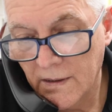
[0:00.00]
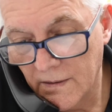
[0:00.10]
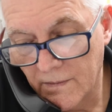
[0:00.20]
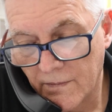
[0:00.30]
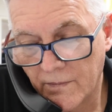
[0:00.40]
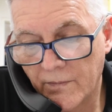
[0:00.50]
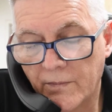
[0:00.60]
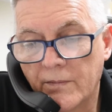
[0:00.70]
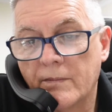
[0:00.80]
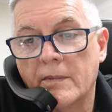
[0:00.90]

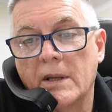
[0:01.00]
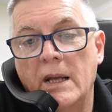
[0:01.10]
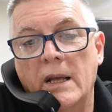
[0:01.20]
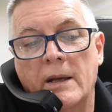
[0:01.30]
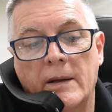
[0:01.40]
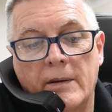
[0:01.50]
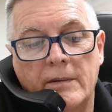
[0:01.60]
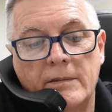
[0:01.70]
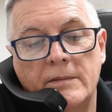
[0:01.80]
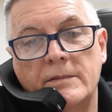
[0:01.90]

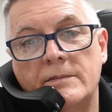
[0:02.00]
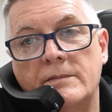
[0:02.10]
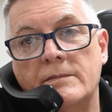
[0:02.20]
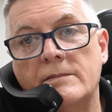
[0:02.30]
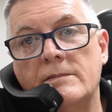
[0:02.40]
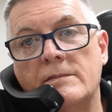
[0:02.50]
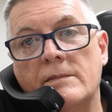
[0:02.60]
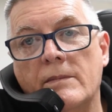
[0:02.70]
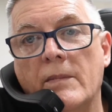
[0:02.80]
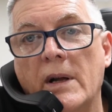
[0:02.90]

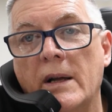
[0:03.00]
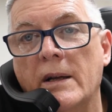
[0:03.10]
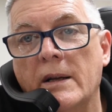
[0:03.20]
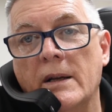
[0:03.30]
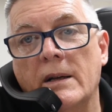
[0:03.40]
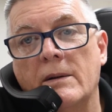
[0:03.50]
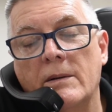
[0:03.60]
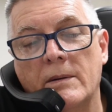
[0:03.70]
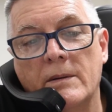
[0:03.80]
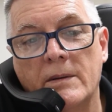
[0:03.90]

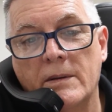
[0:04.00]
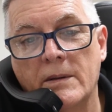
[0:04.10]
(no one is talking)